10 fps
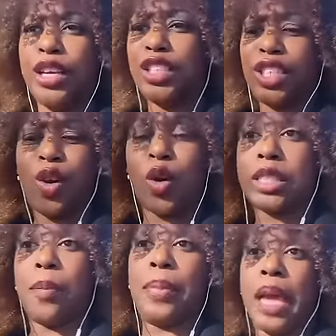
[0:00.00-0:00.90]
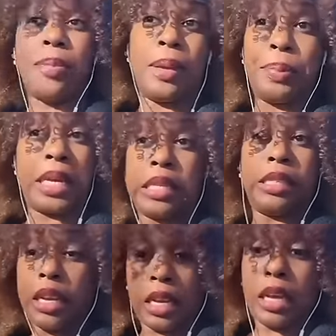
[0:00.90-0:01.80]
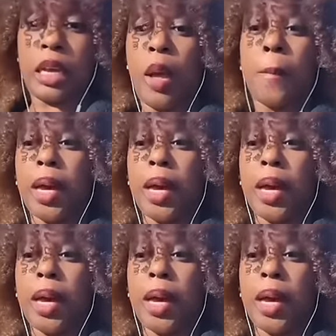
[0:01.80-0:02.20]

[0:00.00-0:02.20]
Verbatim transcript: She called him baby P. Diddy